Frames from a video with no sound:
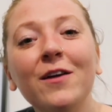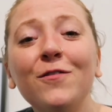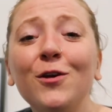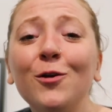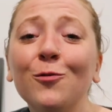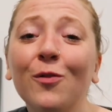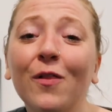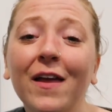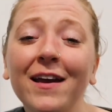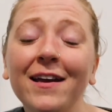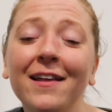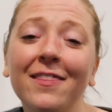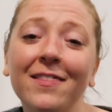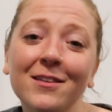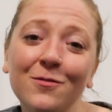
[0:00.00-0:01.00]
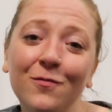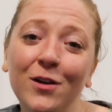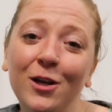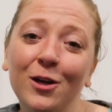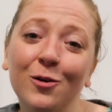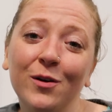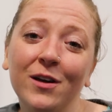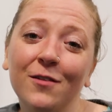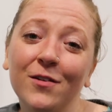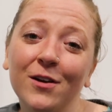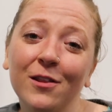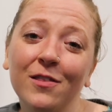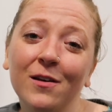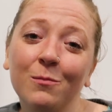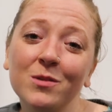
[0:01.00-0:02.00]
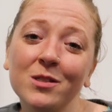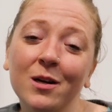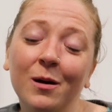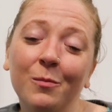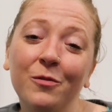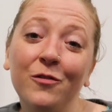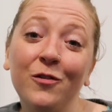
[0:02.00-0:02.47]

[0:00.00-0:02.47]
If you like this video, give it a thumbs up.